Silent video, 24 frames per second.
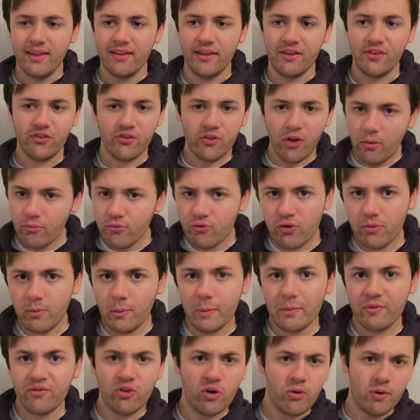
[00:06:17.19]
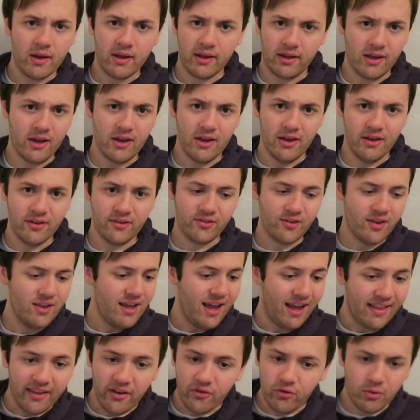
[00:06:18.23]
they stop trouble before it occurs,
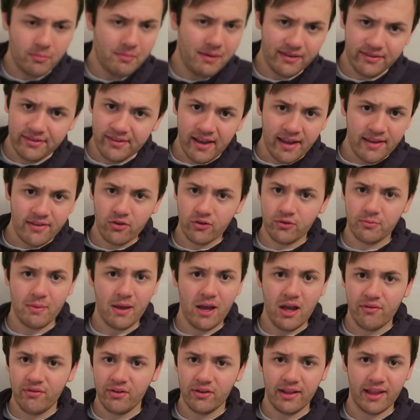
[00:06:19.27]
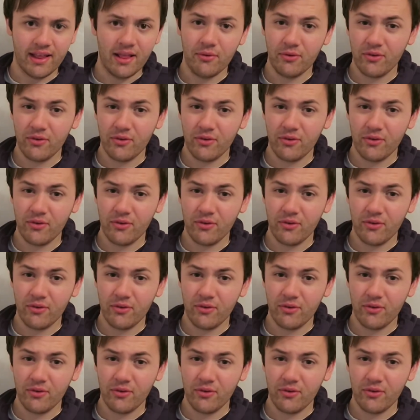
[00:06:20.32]
and that's what Meslier does perfectly.